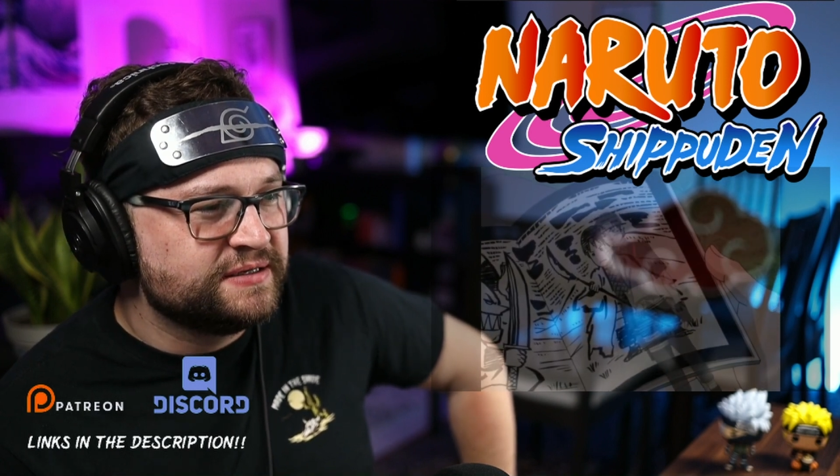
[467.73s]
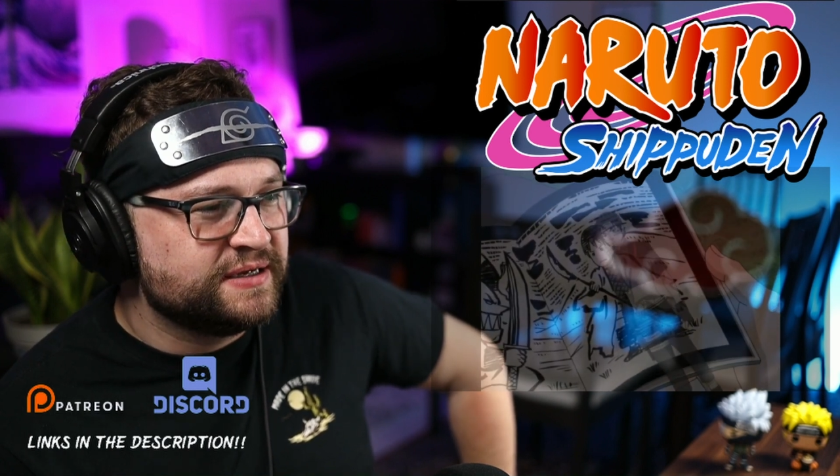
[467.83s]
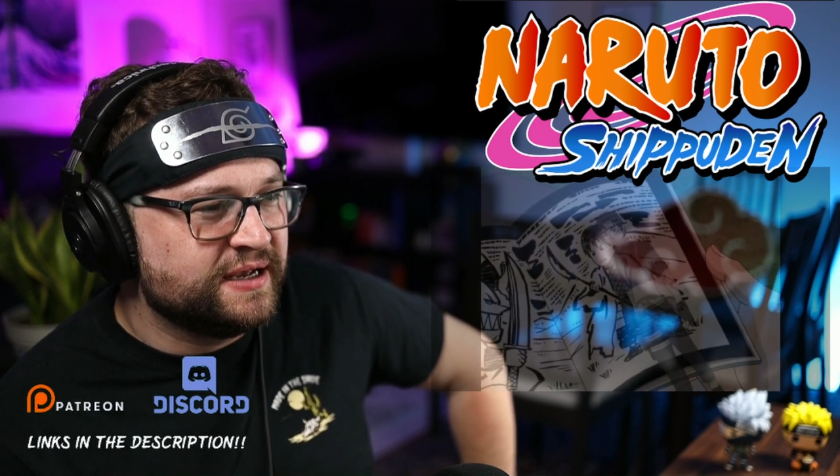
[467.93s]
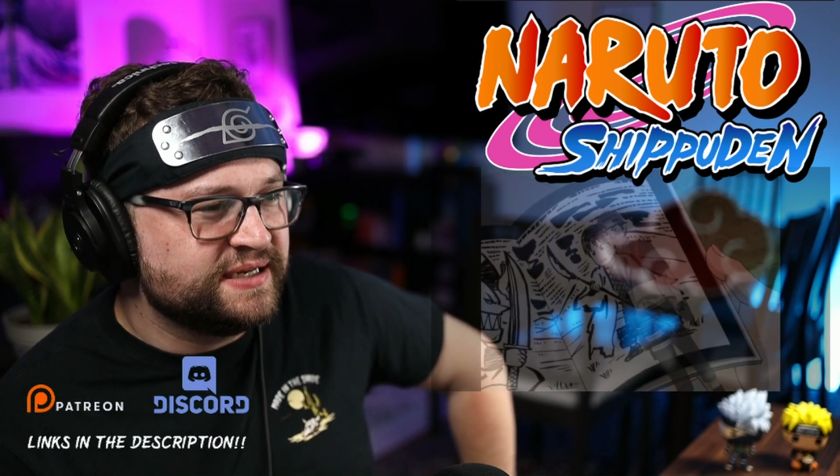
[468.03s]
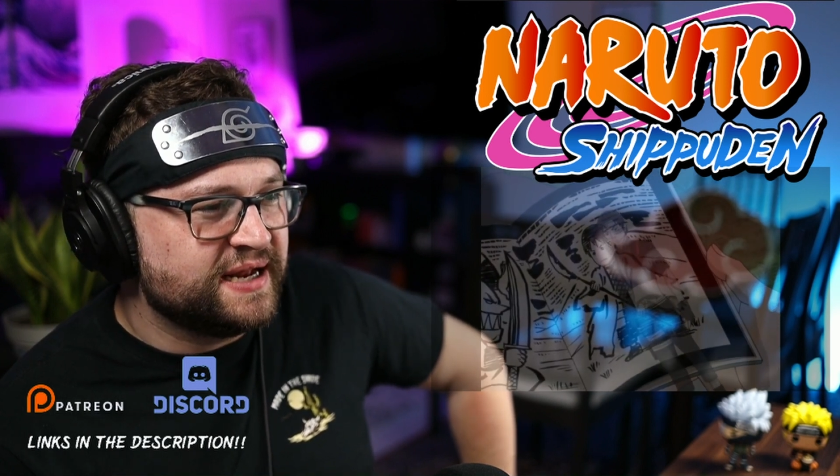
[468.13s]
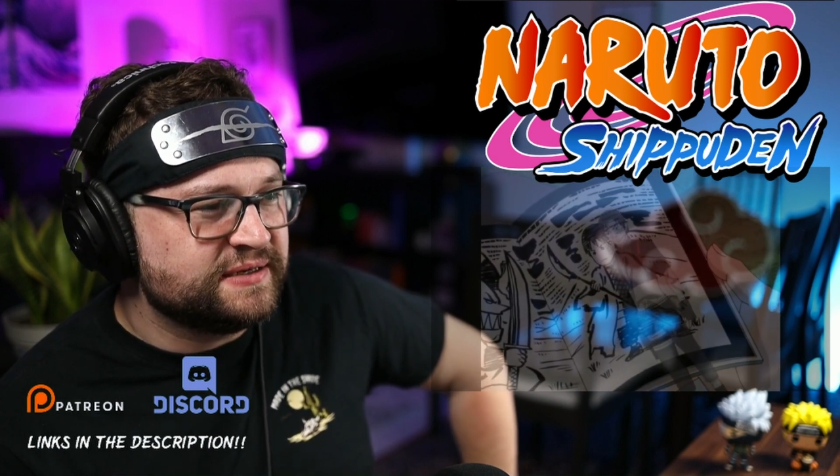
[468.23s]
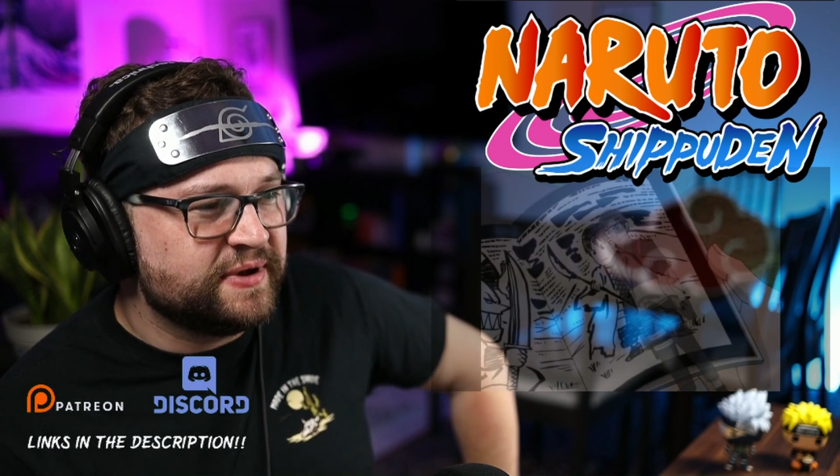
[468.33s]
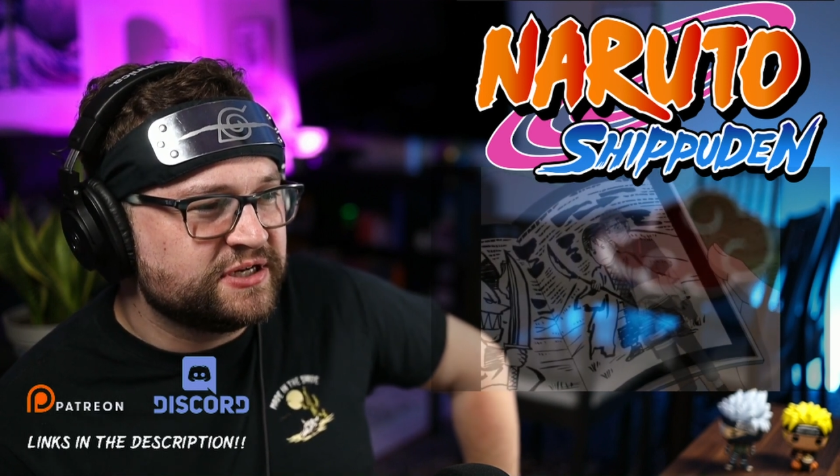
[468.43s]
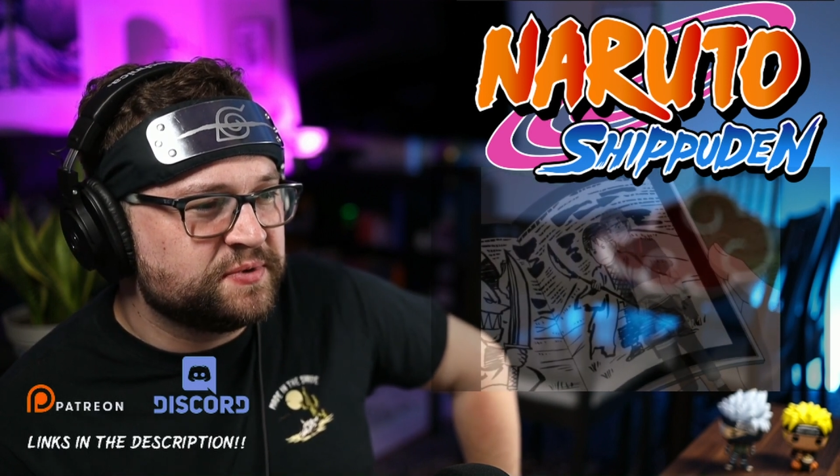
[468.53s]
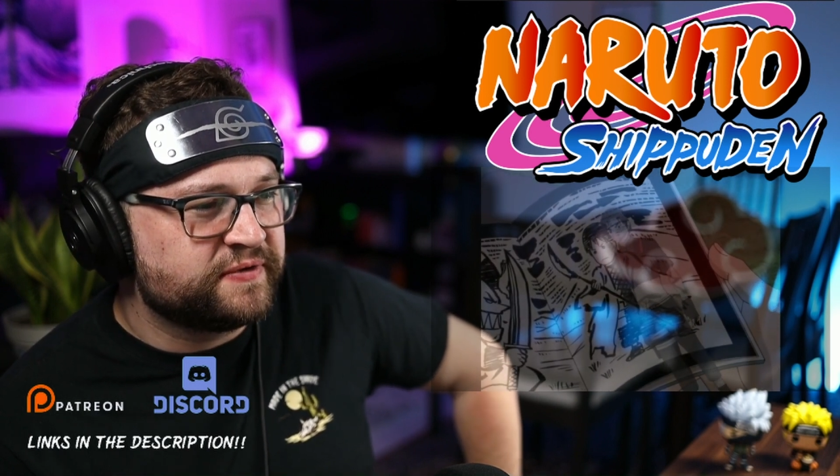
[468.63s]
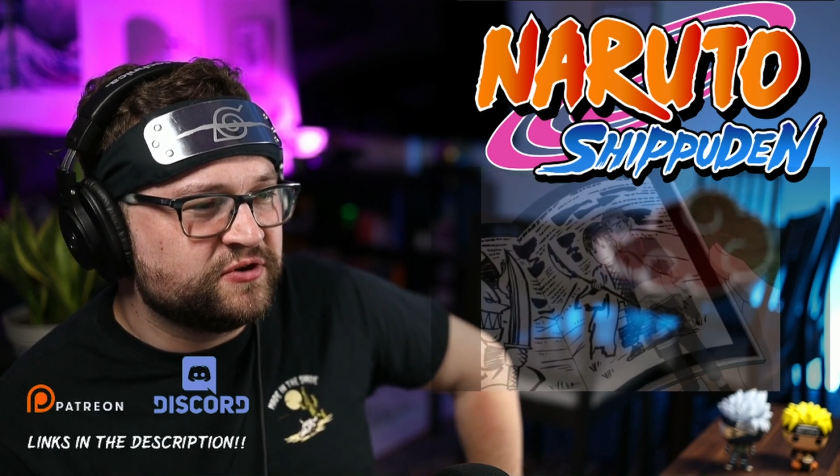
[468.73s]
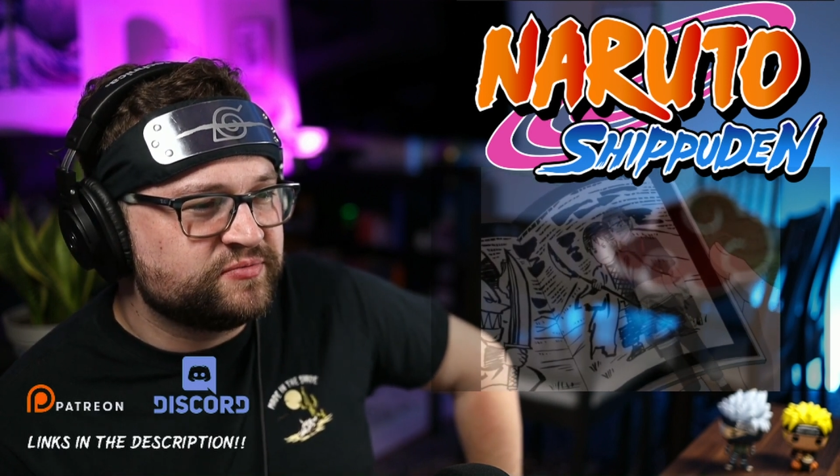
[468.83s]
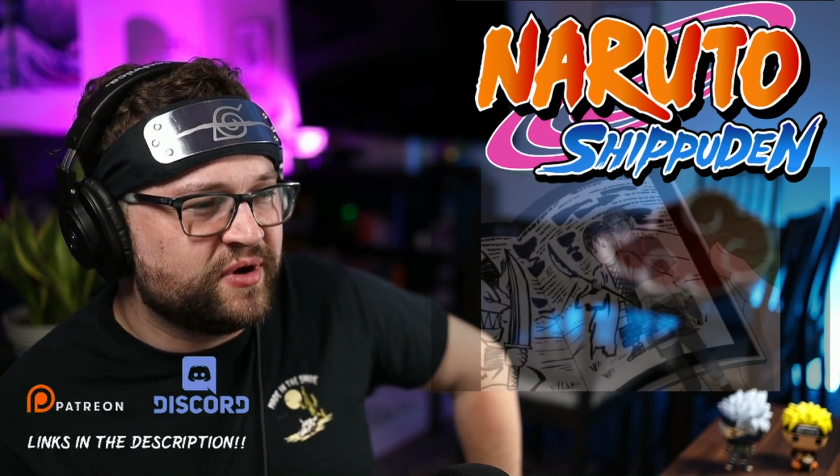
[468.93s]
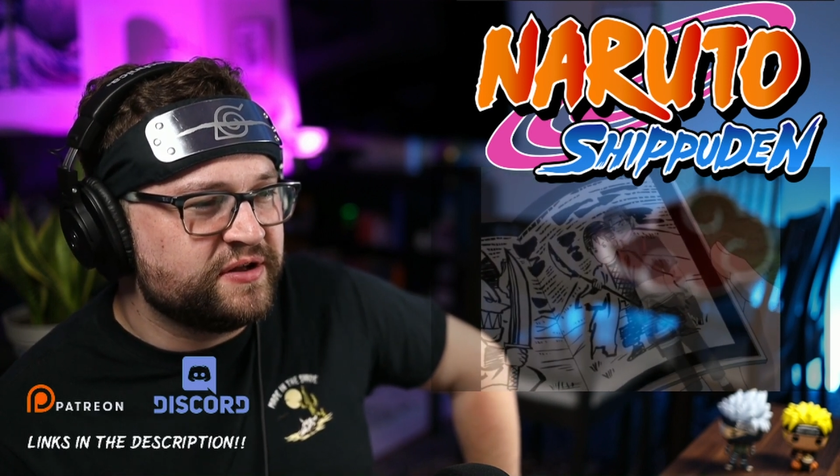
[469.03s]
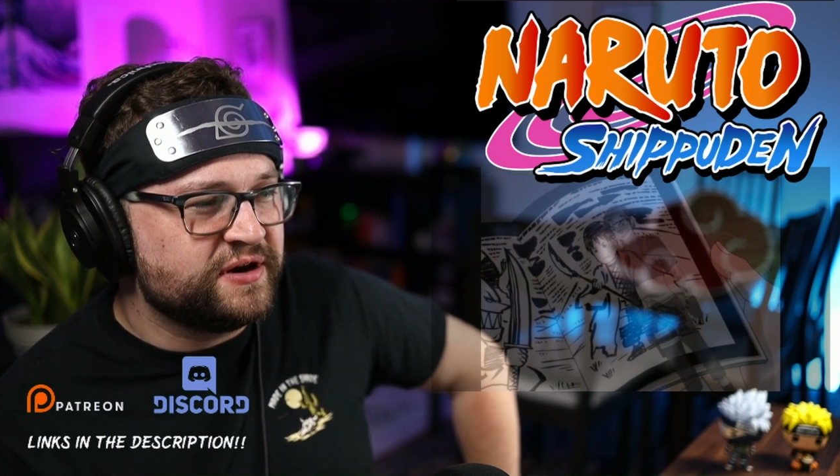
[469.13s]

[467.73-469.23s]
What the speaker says: He said it's a picture book for his brother.